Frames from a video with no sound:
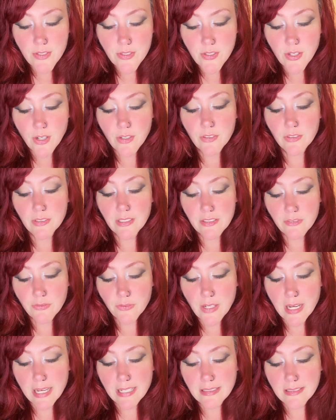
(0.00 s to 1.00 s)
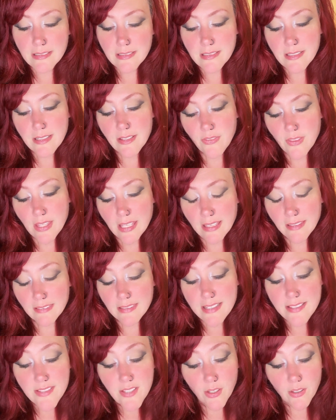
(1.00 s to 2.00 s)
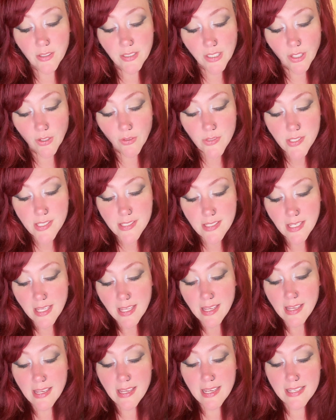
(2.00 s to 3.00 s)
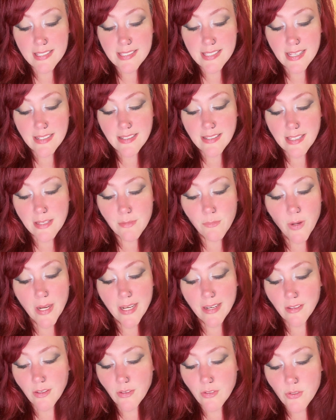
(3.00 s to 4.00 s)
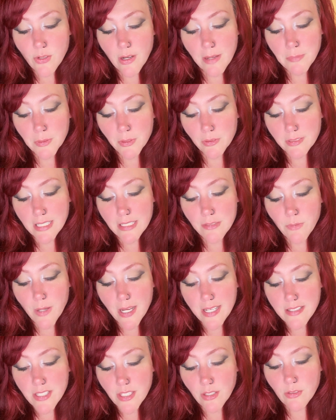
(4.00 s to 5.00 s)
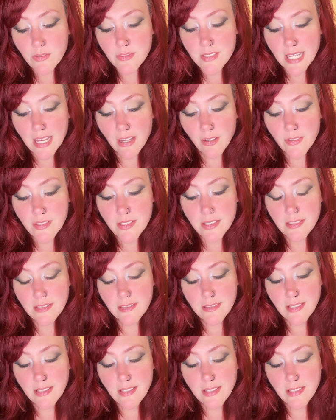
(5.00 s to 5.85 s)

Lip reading: They were startled and frightened, thinking they saw a ghost. He said to them, "Why are you troubled, and why do you